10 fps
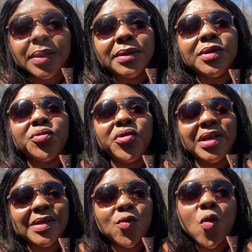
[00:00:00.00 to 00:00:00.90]
The
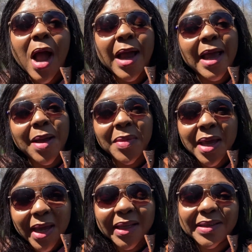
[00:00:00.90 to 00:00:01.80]
reason why I'm
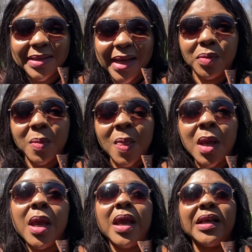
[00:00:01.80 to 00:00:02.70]
here today
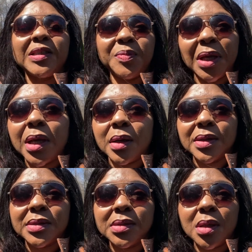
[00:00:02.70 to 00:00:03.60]
is
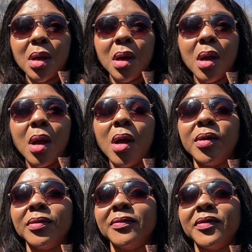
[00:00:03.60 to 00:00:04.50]
because
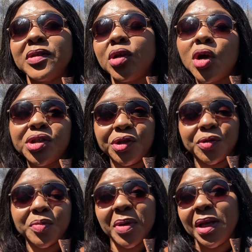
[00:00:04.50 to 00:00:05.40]
on
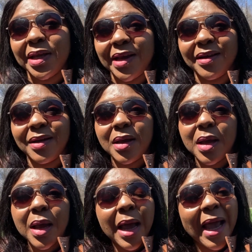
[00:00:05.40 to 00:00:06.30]
social media,
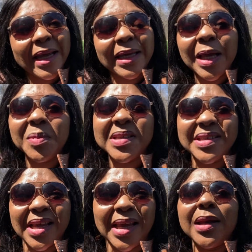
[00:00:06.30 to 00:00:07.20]
I keep
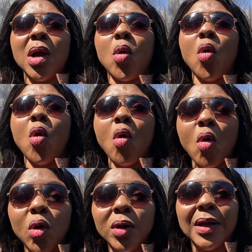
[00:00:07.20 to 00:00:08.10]
seeing a
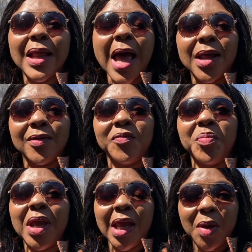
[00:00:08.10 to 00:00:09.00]
whole lot of
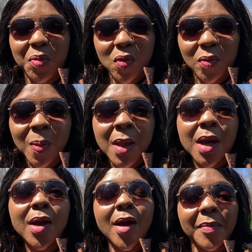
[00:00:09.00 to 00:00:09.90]
people
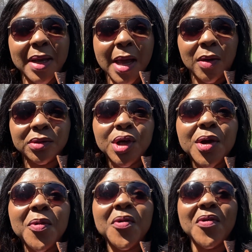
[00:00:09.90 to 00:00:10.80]
coming out
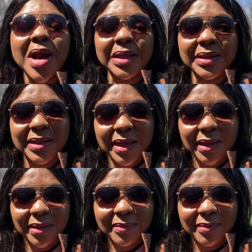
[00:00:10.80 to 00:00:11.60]
ranting,